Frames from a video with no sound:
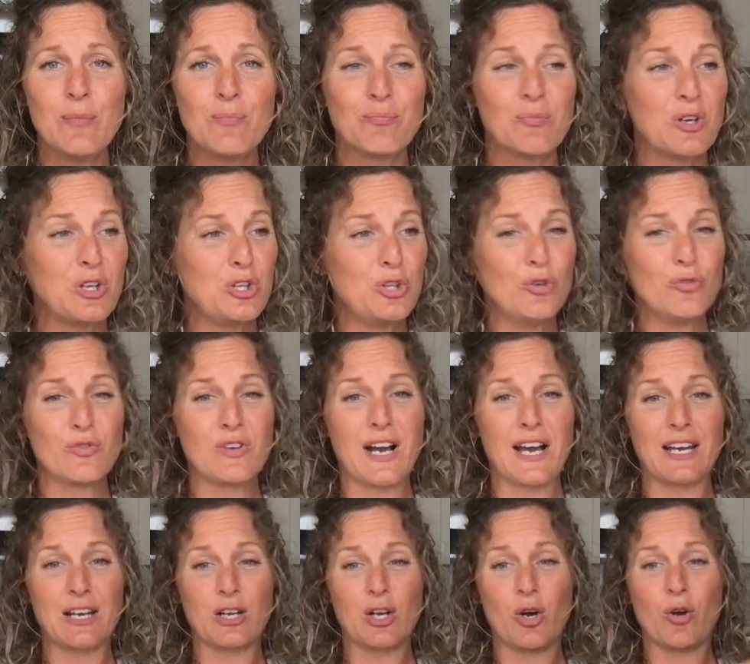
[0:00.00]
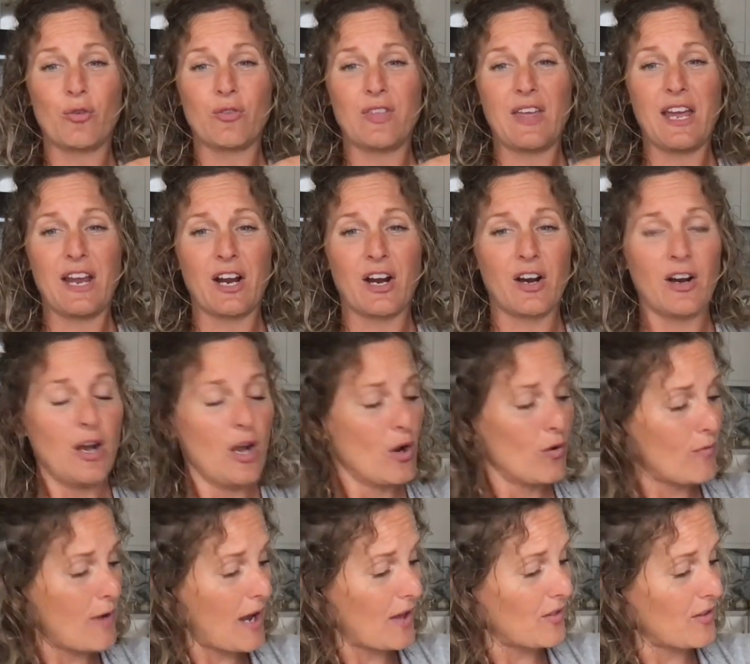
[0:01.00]
But you've got to go there
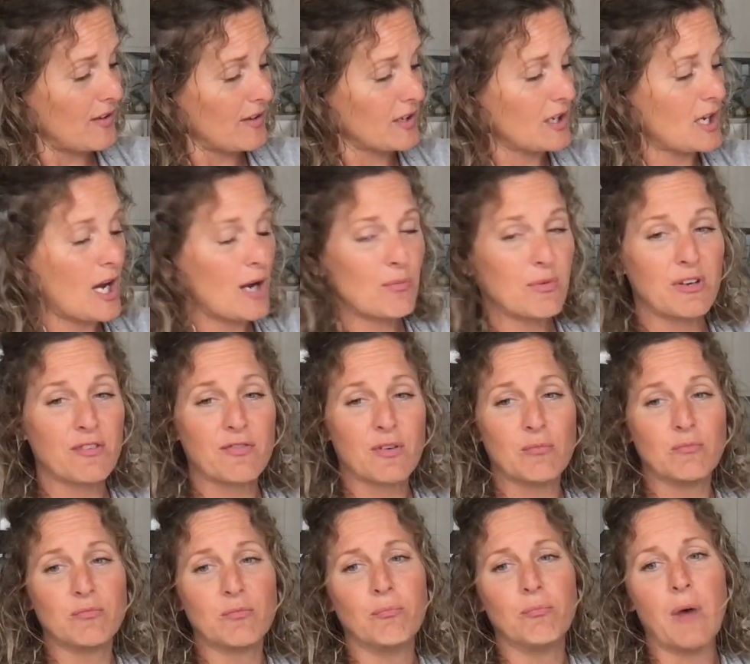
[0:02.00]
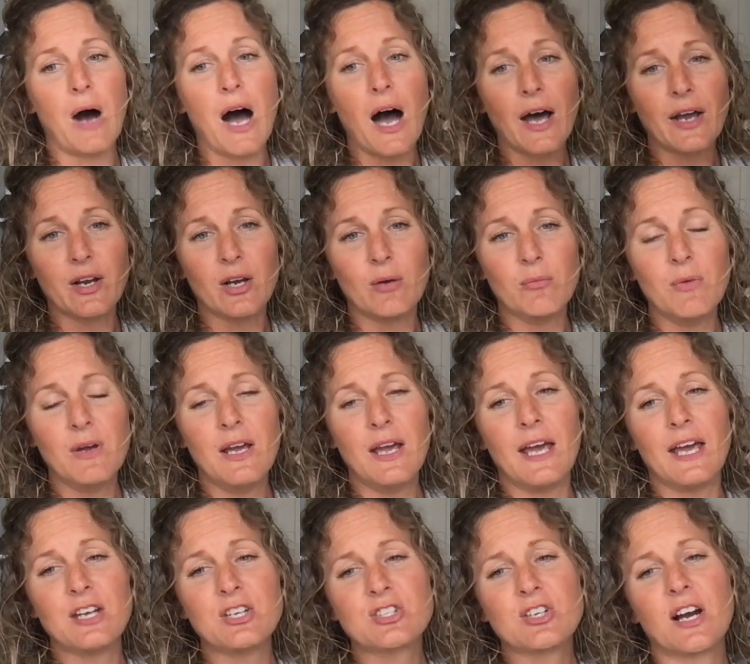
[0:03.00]
rather than coming from bottom
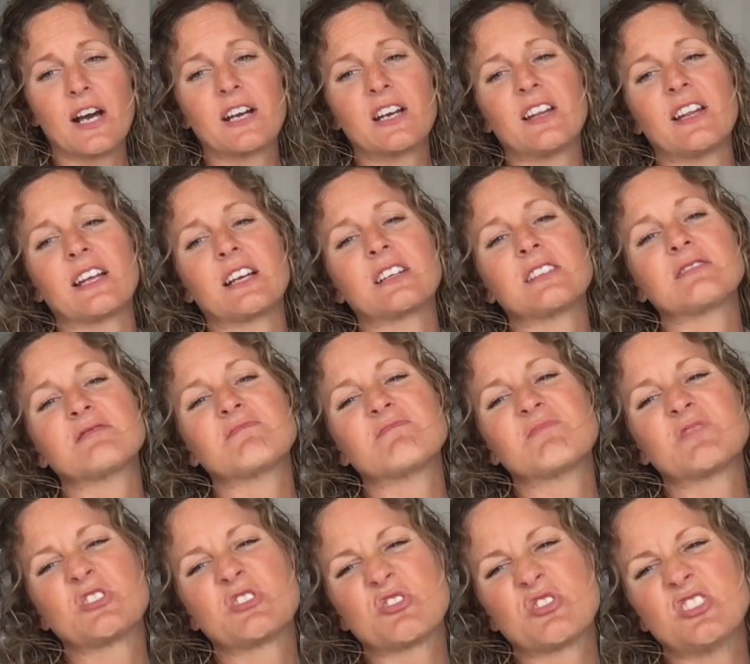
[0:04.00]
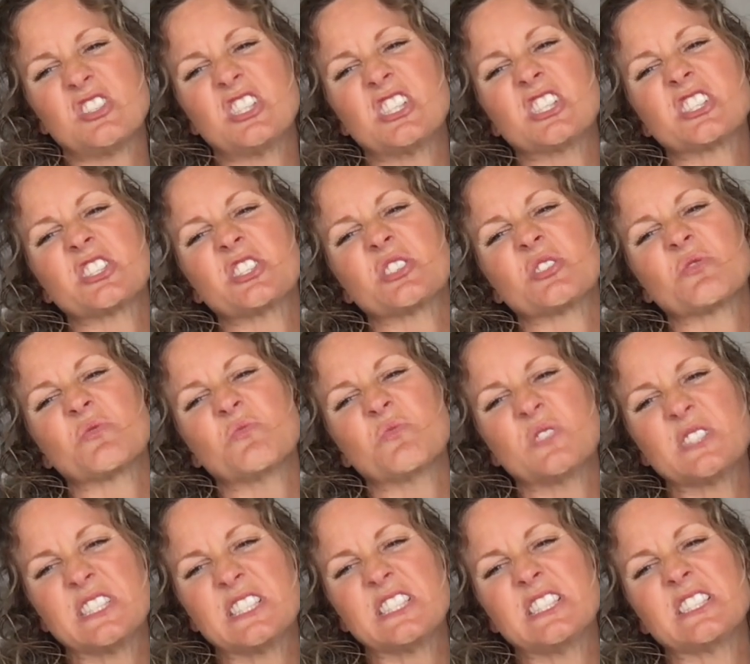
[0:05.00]
and trying to like claw your
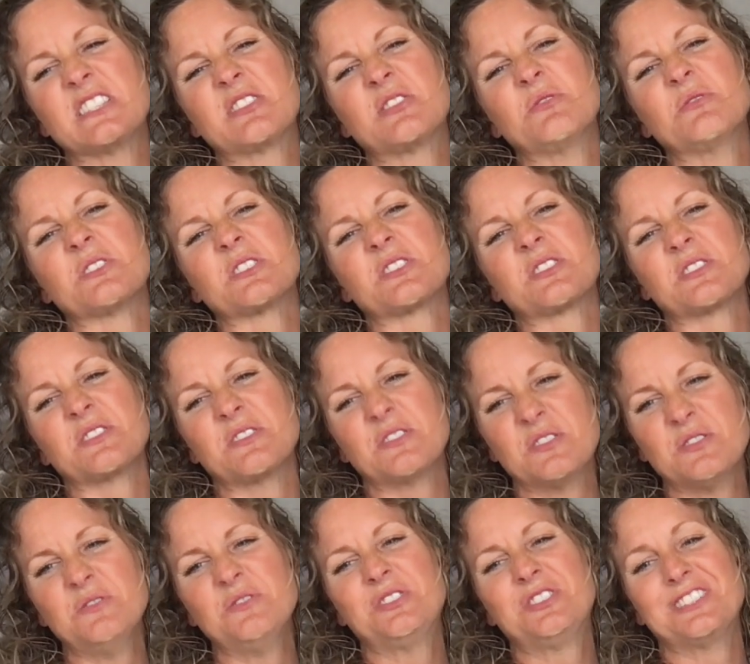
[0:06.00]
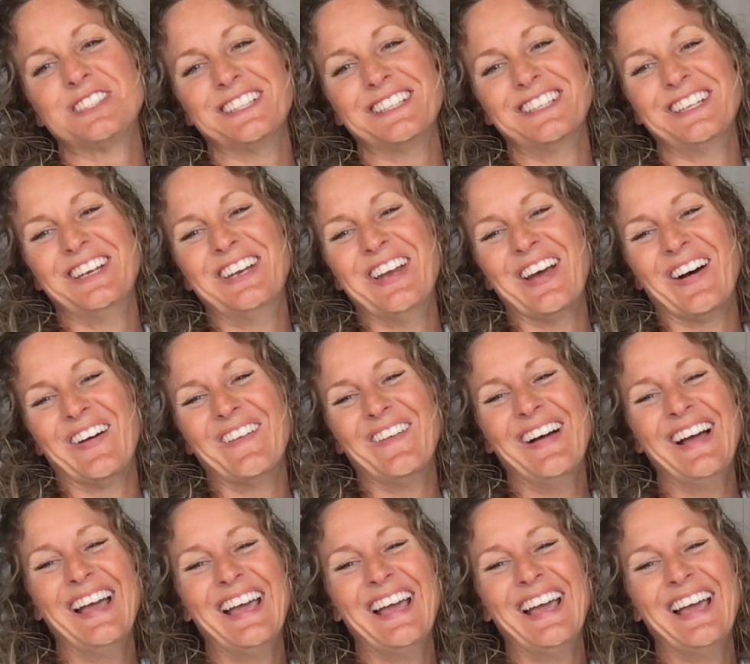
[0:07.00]
way to a solution. You know,